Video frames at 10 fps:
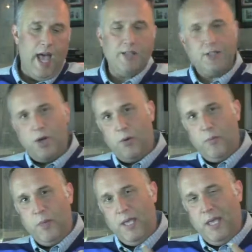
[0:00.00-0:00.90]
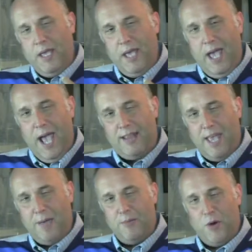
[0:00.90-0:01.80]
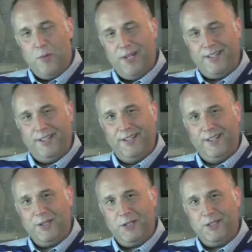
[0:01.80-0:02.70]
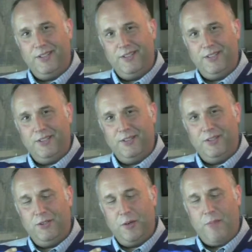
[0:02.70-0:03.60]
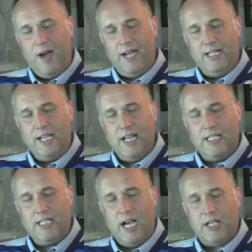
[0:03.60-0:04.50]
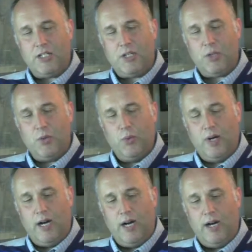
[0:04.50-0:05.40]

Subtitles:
And so at that moment, your mind tends not to